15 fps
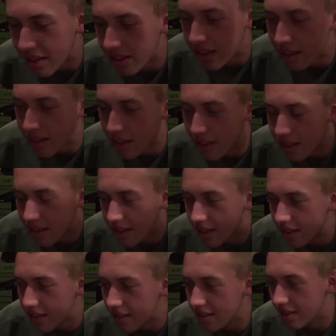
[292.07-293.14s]
butter popcorn.
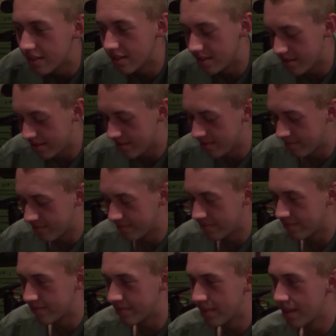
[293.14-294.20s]
That's a lose
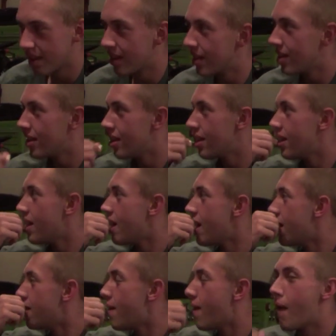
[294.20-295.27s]
lose hold
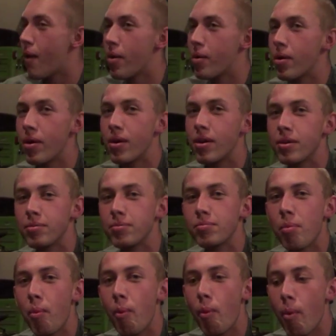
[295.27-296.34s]
that. I like the butter popcorn
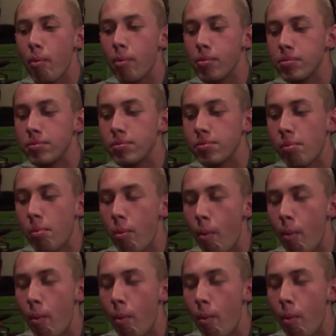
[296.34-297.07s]
ones. Which one did you get?